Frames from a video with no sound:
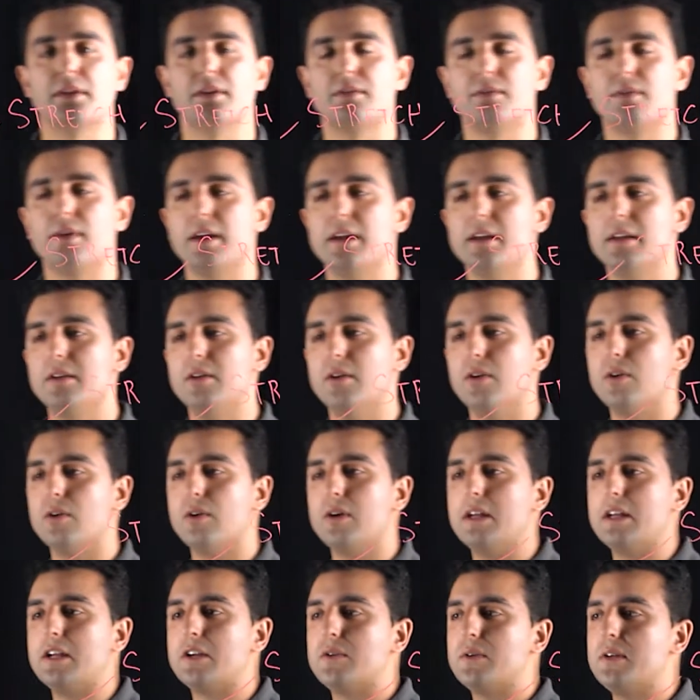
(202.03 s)
right, or
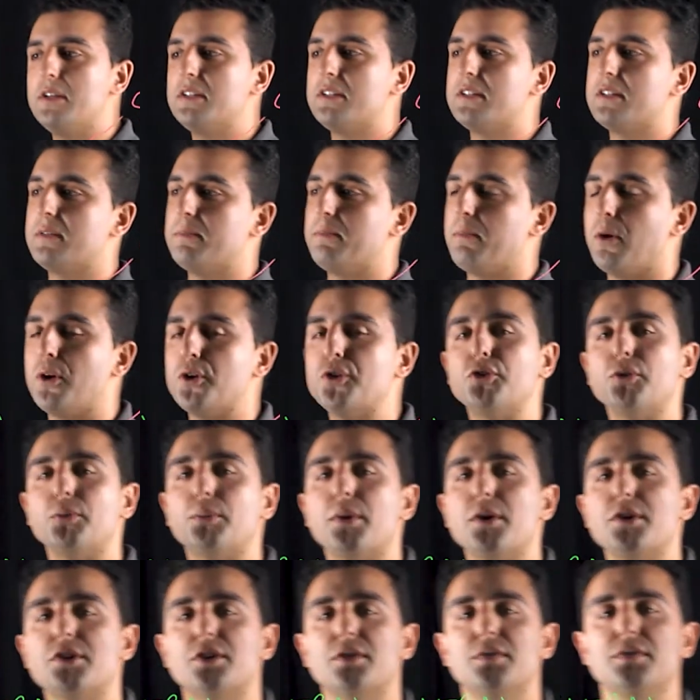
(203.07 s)
increased partial
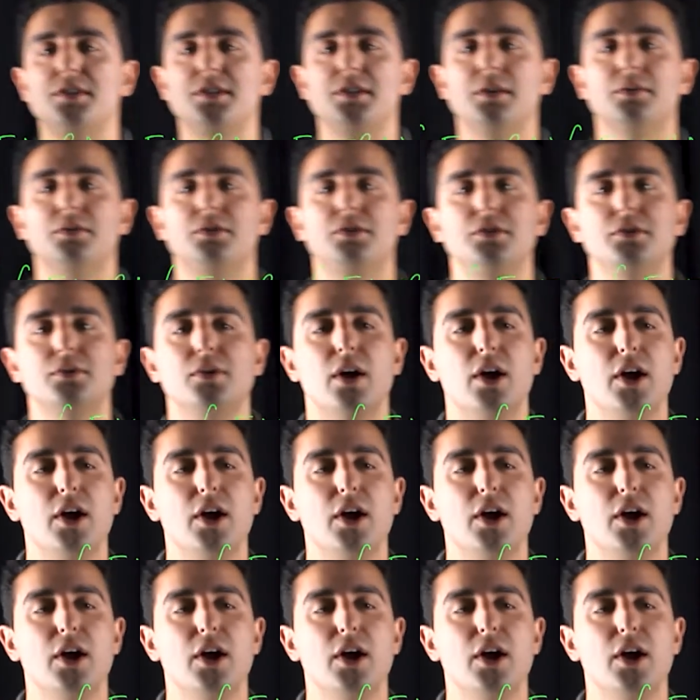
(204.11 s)
pressure of CO2,